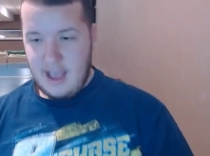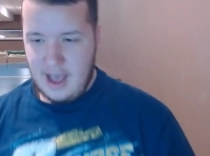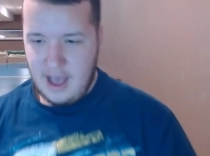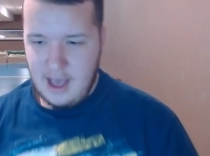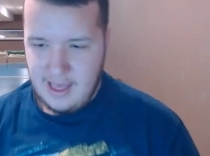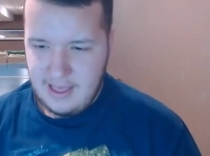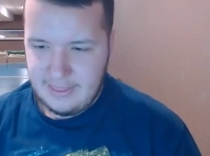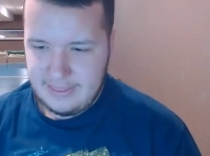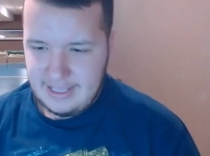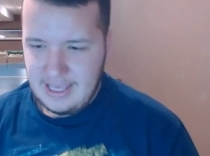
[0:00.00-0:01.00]

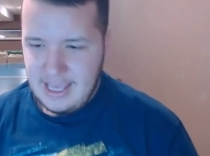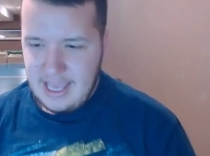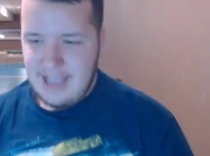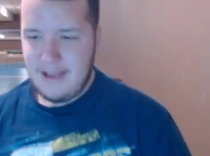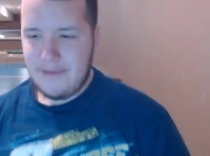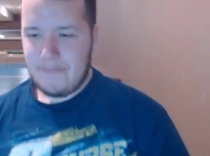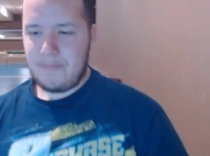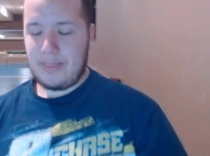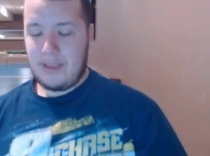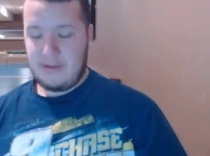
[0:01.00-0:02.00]
Uh, the key
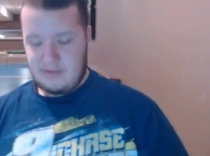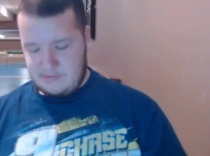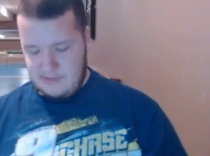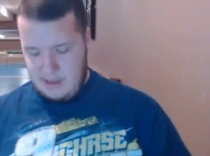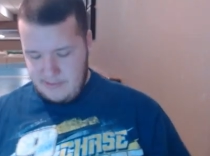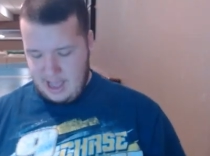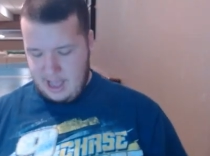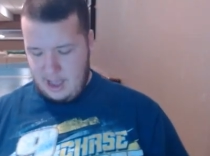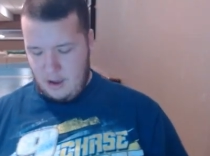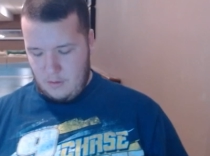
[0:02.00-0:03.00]

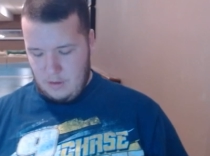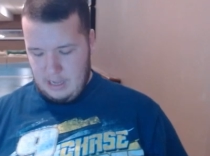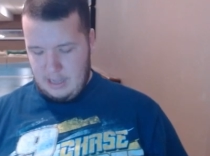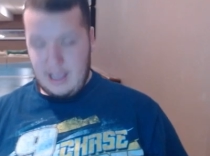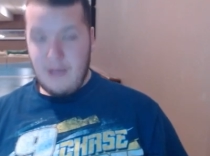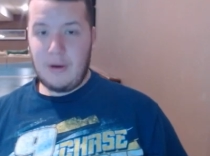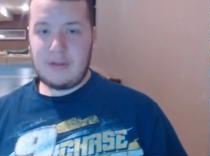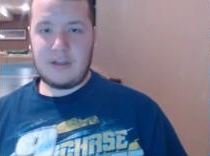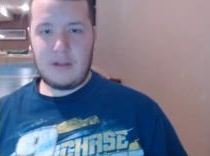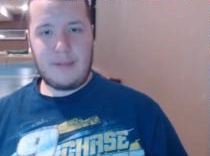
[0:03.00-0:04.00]
somehow it
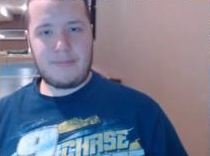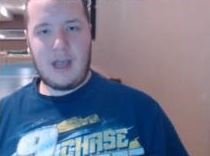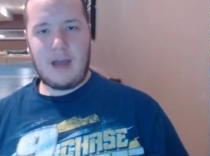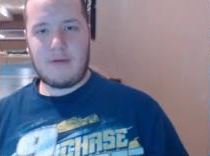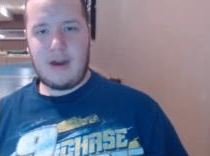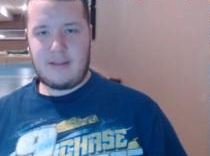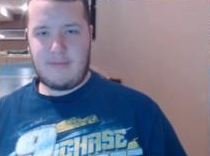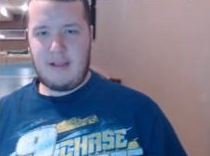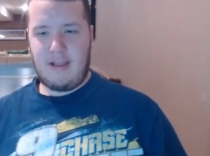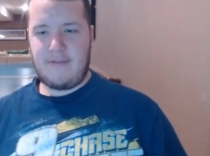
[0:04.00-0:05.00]
wasn't clipped on right
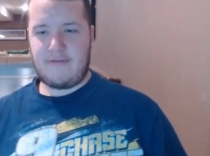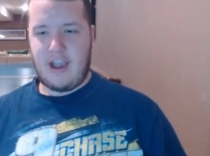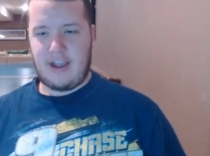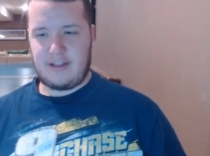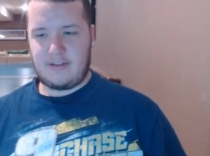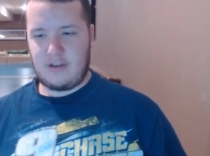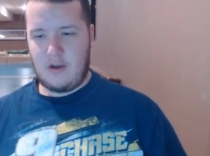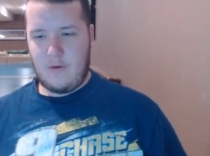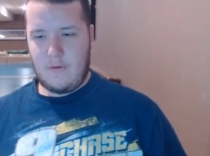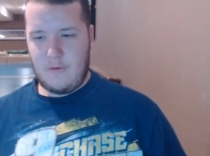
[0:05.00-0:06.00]
to my life jacket.
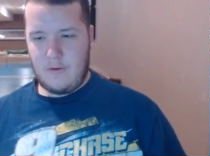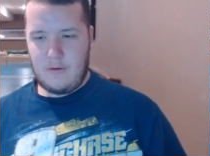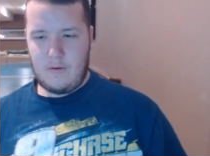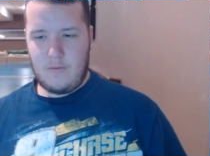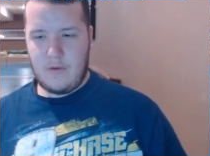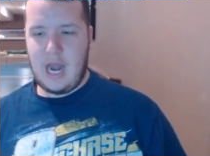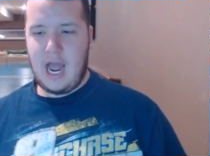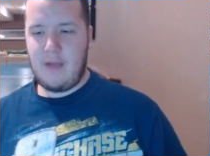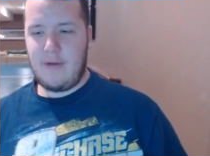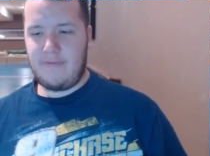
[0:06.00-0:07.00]
So when
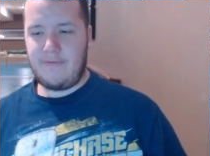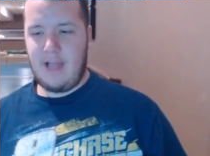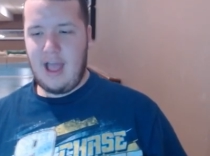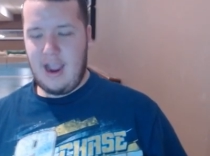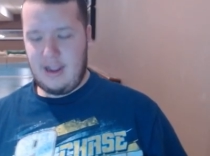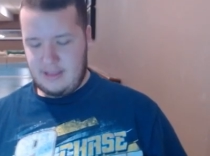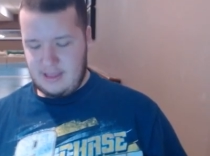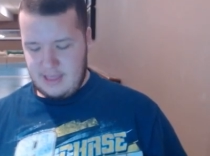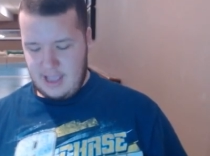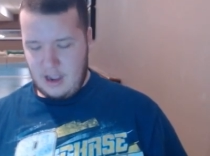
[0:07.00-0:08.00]
I went flying,
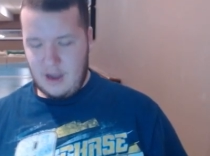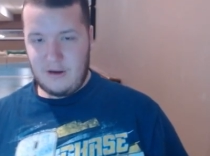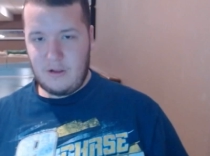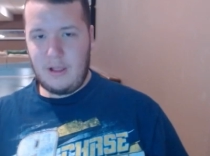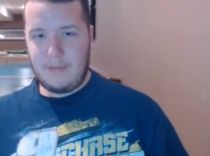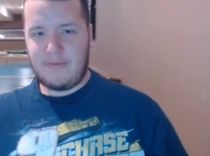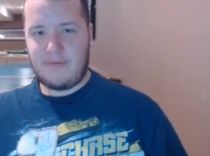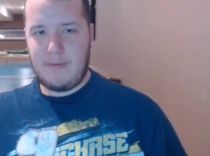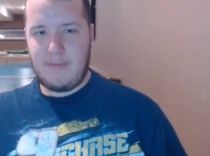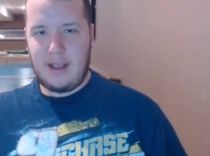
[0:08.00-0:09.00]
the thing unclipped
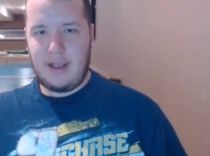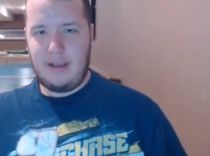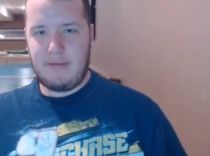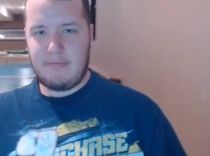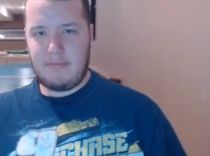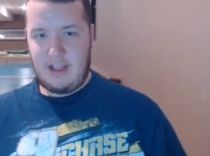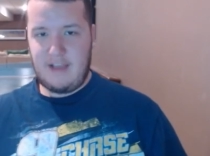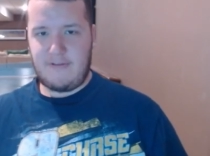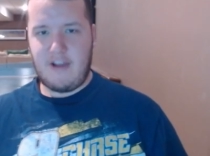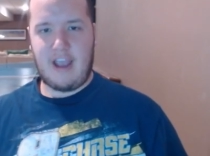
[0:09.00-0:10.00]
from my
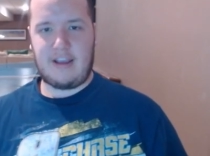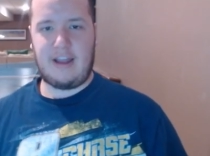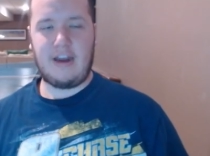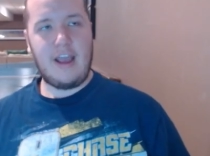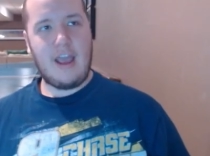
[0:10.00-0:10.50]
life jacket